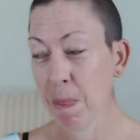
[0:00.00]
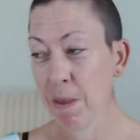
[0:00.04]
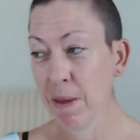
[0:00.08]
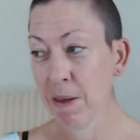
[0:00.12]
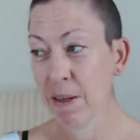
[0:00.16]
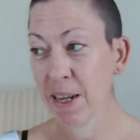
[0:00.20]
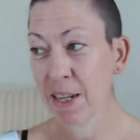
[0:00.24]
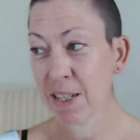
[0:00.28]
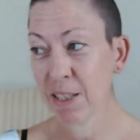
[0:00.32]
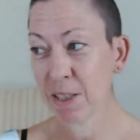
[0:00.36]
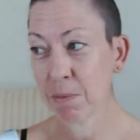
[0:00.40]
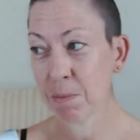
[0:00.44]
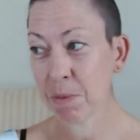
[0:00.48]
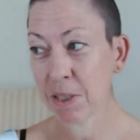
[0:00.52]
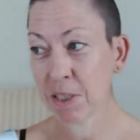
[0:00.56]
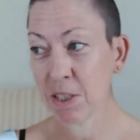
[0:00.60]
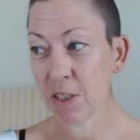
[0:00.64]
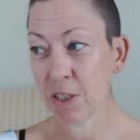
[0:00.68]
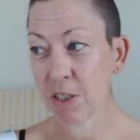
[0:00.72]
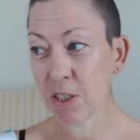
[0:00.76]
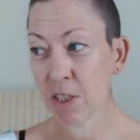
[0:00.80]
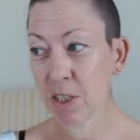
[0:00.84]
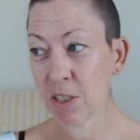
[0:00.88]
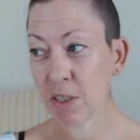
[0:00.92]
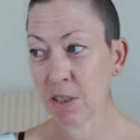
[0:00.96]
Next
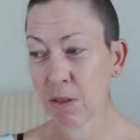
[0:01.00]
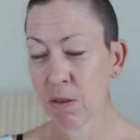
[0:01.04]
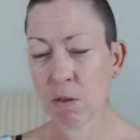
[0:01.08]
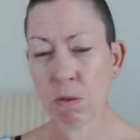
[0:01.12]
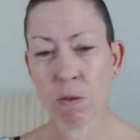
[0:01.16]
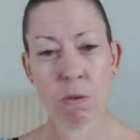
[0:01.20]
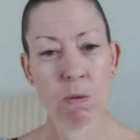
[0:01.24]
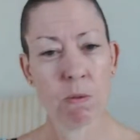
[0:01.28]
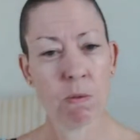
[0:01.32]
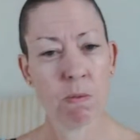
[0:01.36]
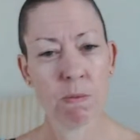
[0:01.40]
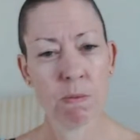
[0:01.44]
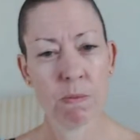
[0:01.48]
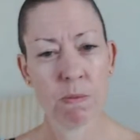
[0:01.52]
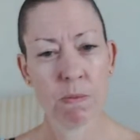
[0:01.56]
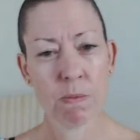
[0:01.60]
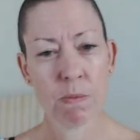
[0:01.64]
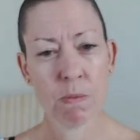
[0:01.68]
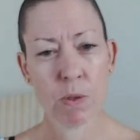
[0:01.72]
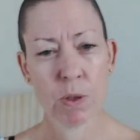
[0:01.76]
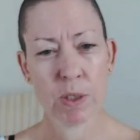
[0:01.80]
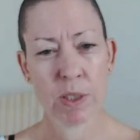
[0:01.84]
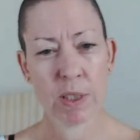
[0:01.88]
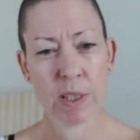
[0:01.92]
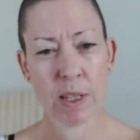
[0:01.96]
message is, oh,
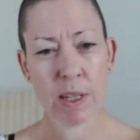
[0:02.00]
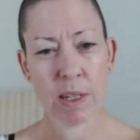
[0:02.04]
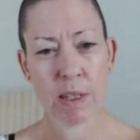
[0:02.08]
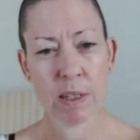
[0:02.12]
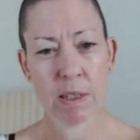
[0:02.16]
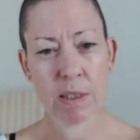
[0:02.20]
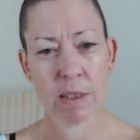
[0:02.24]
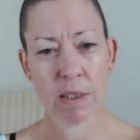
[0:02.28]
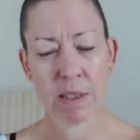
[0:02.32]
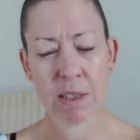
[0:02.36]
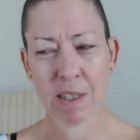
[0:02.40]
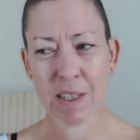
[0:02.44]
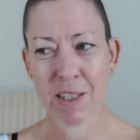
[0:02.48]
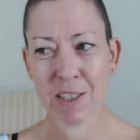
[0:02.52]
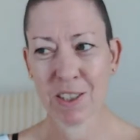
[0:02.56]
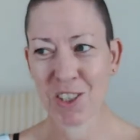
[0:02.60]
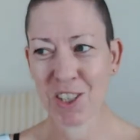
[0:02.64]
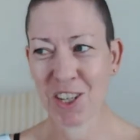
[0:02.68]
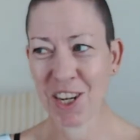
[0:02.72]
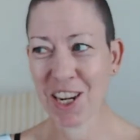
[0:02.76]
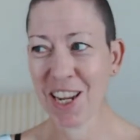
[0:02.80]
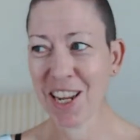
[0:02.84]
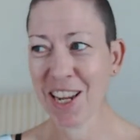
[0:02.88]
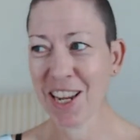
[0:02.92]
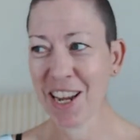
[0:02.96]
what's this? And
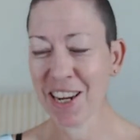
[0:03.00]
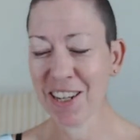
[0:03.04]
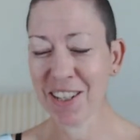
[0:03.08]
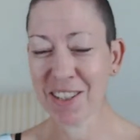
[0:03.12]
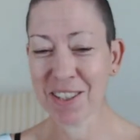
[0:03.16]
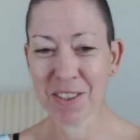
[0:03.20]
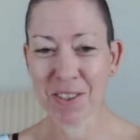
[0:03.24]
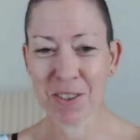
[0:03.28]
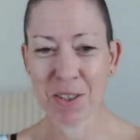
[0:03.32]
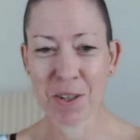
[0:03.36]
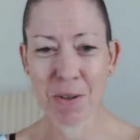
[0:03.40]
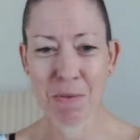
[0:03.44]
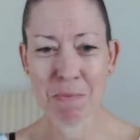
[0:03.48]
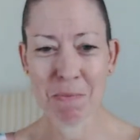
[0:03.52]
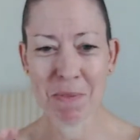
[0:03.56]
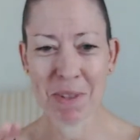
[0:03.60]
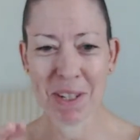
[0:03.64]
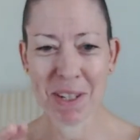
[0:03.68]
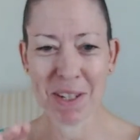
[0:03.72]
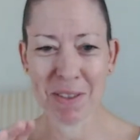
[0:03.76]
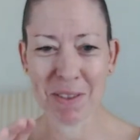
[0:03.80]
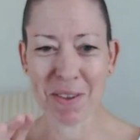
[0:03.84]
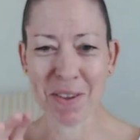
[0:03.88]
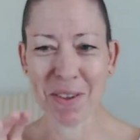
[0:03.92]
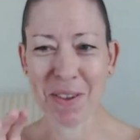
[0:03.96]
she had zoomed
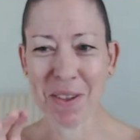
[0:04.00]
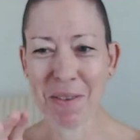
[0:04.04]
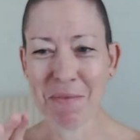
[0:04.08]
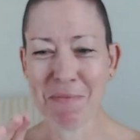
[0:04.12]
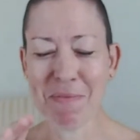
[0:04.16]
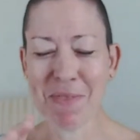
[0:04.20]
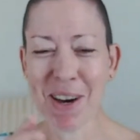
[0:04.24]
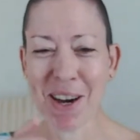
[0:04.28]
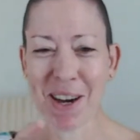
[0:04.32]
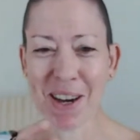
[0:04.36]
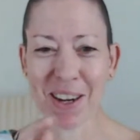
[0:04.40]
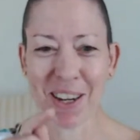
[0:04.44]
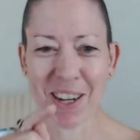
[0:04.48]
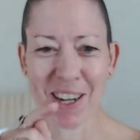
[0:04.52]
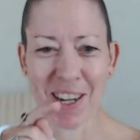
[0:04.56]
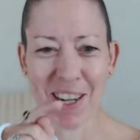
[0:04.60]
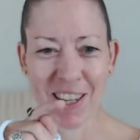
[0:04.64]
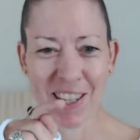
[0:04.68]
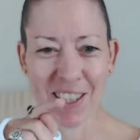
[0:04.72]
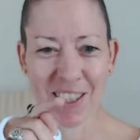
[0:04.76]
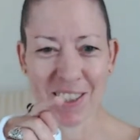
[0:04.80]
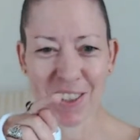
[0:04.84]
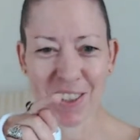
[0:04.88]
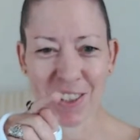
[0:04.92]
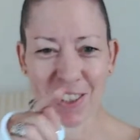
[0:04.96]
in on the mug
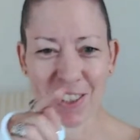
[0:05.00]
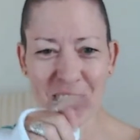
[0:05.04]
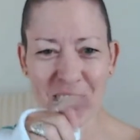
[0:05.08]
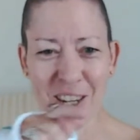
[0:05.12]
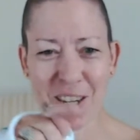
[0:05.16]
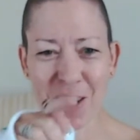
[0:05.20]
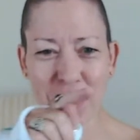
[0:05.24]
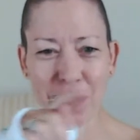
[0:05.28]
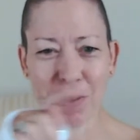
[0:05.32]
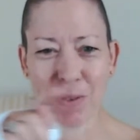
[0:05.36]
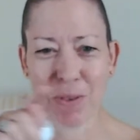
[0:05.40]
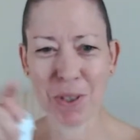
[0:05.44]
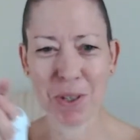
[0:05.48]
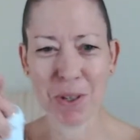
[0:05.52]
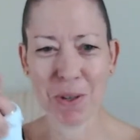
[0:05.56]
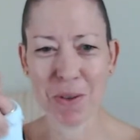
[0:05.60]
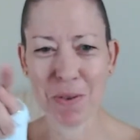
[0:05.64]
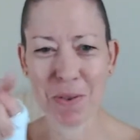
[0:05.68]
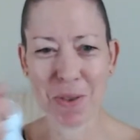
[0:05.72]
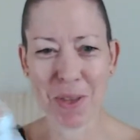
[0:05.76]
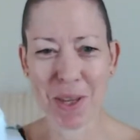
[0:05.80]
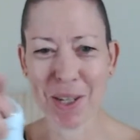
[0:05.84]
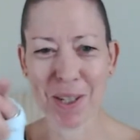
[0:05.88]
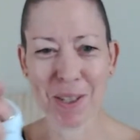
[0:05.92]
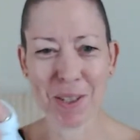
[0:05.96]
and circled two
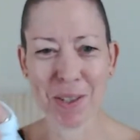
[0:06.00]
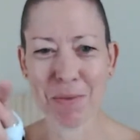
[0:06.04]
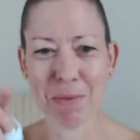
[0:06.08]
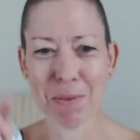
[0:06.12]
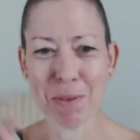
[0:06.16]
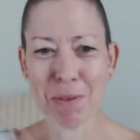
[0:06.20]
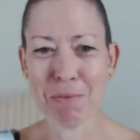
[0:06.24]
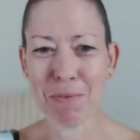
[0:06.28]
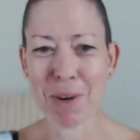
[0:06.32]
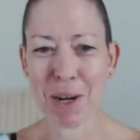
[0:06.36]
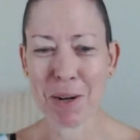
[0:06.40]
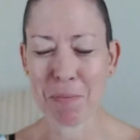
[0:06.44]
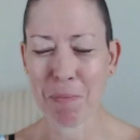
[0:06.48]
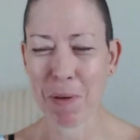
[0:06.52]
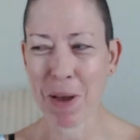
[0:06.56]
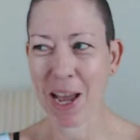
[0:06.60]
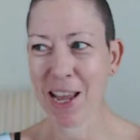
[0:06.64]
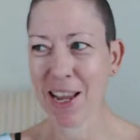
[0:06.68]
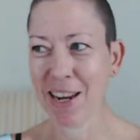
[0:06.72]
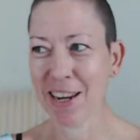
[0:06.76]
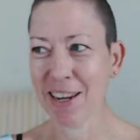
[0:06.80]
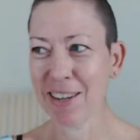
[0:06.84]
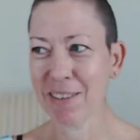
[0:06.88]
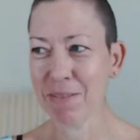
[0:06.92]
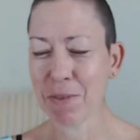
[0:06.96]
things with a red
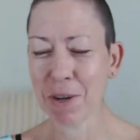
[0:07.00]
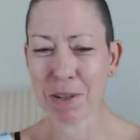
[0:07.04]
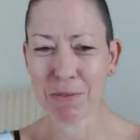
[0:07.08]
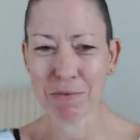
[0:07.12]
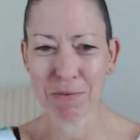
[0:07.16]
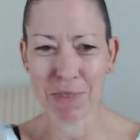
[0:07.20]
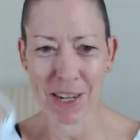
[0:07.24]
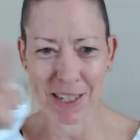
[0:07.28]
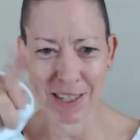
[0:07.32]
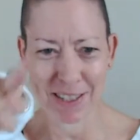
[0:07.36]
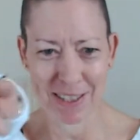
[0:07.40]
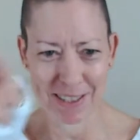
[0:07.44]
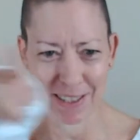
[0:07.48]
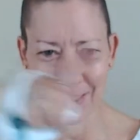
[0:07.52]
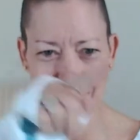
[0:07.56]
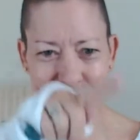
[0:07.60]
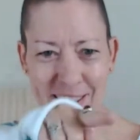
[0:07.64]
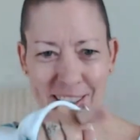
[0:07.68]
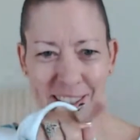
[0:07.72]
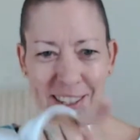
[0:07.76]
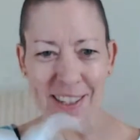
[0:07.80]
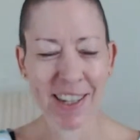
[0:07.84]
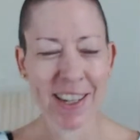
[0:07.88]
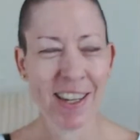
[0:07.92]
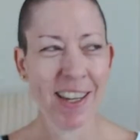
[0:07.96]
pen, well, red, you
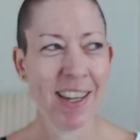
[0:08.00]
know.